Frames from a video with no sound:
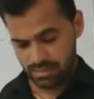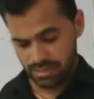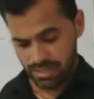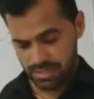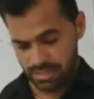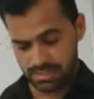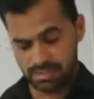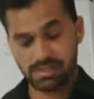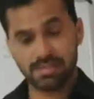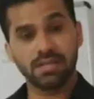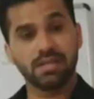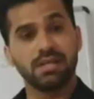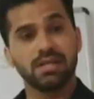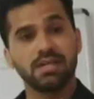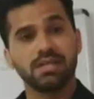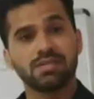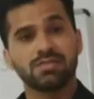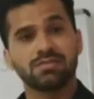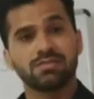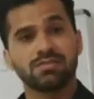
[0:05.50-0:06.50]
that is
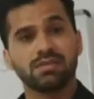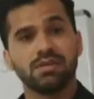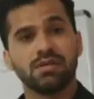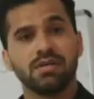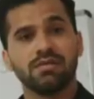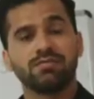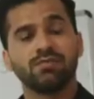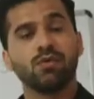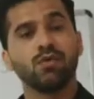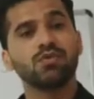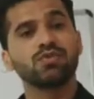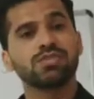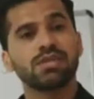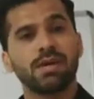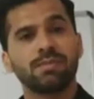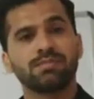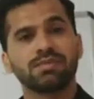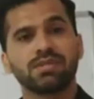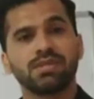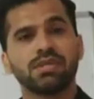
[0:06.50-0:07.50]
whole
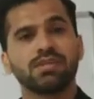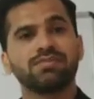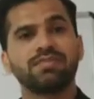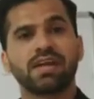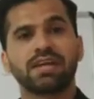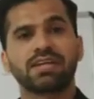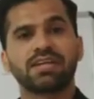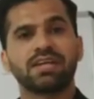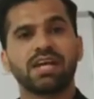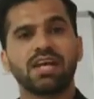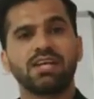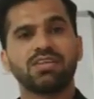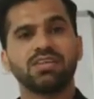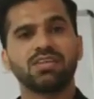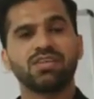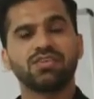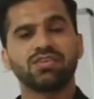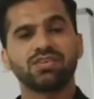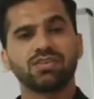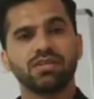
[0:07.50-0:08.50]
chapter,
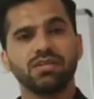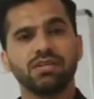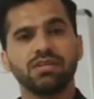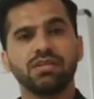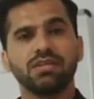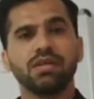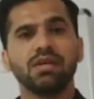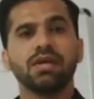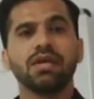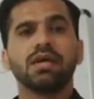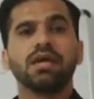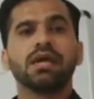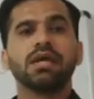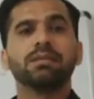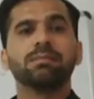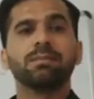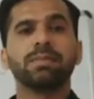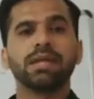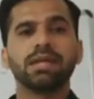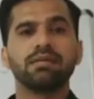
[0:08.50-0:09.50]
factorization.
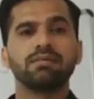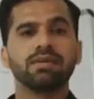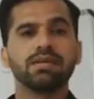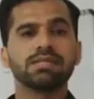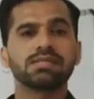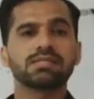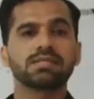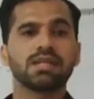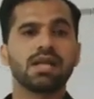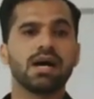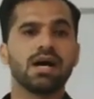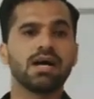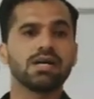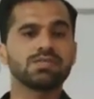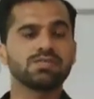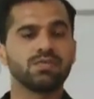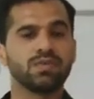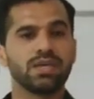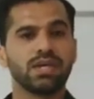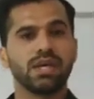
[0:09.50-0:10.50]
In previous
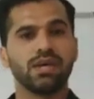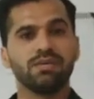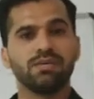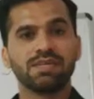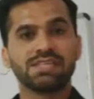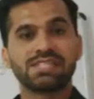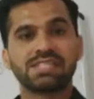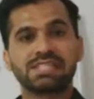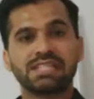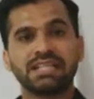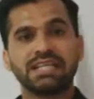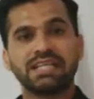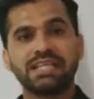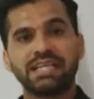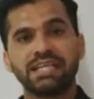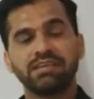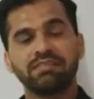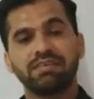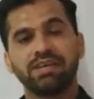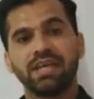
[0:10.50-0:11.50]
class, we have
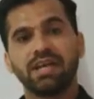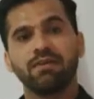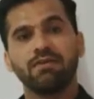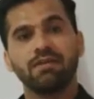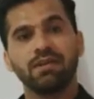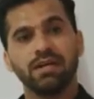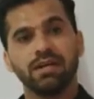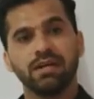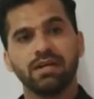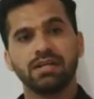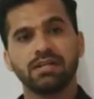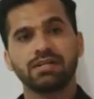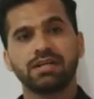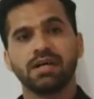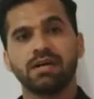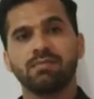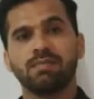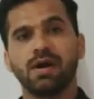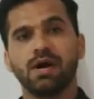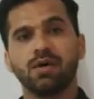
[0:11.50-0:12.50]
learned
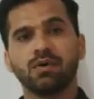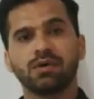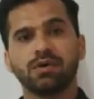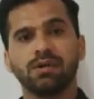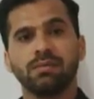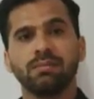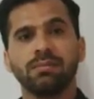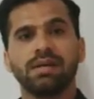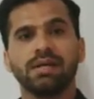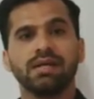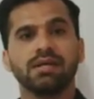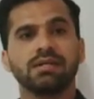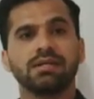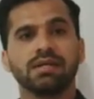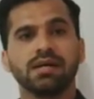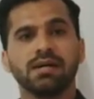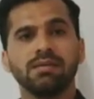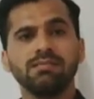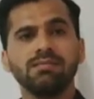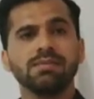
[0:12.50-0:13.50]
about the middle
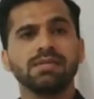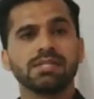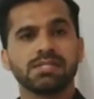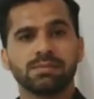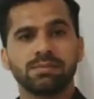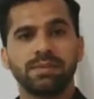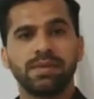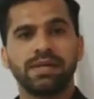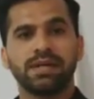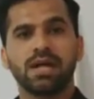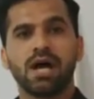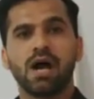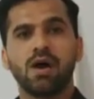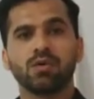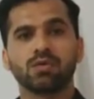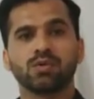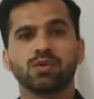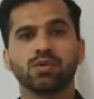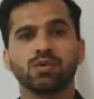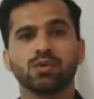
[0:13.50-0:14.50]
term split,
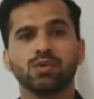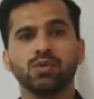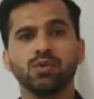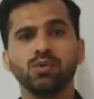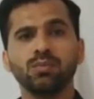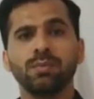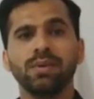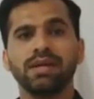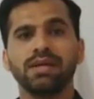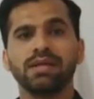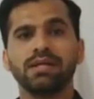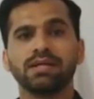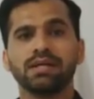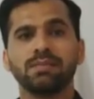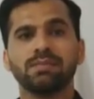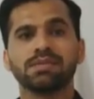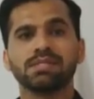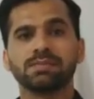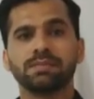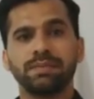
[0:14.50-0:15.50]
how to do middle
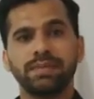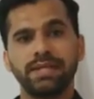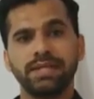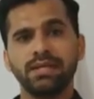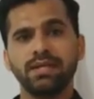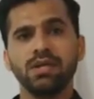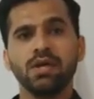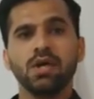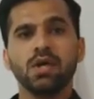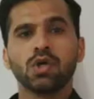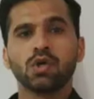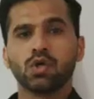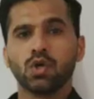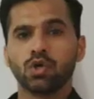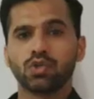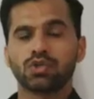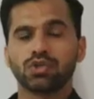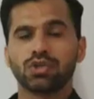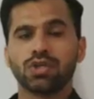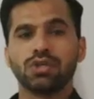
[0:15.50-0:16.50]
term split
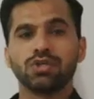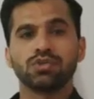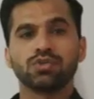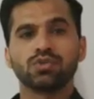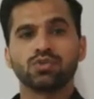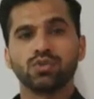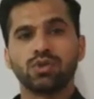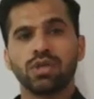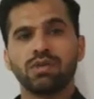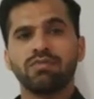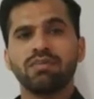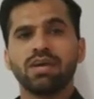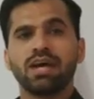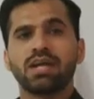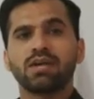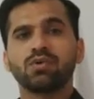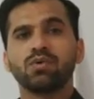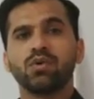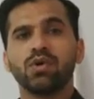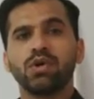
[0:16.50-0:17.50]
question. Today we
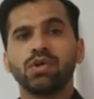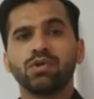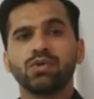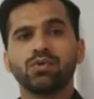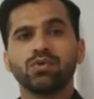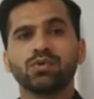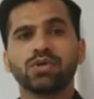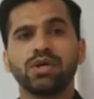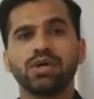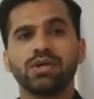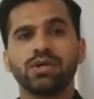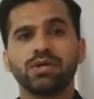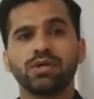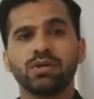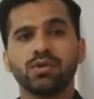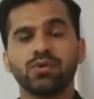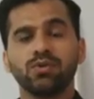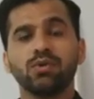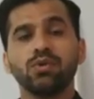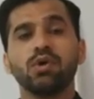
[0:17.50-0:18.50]
are going to
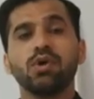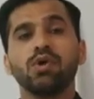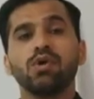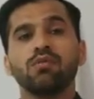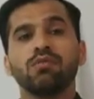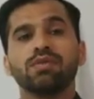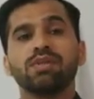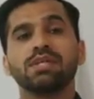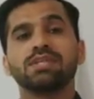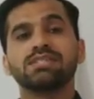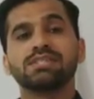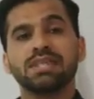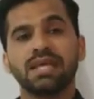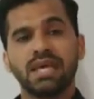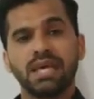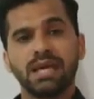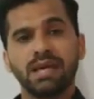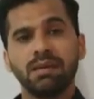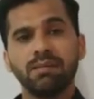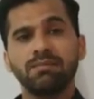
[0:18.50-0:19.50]
continue with the
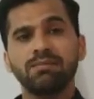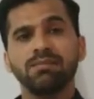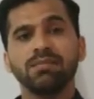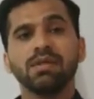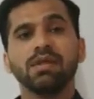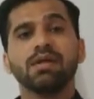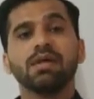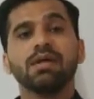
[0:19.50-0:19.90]
same